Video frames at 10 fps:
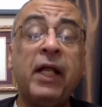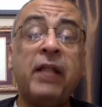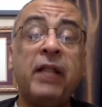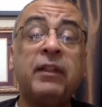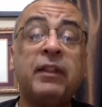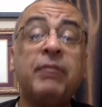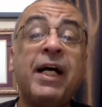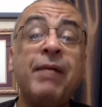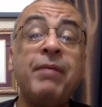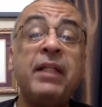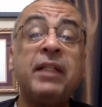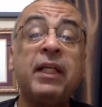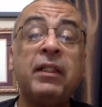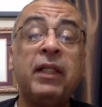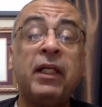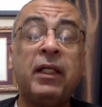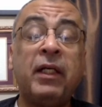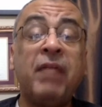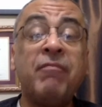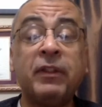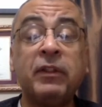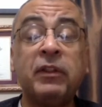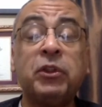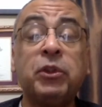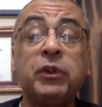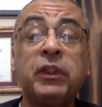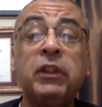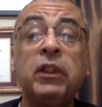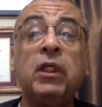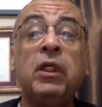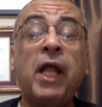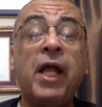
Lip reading: And sometimes it's an inference to it.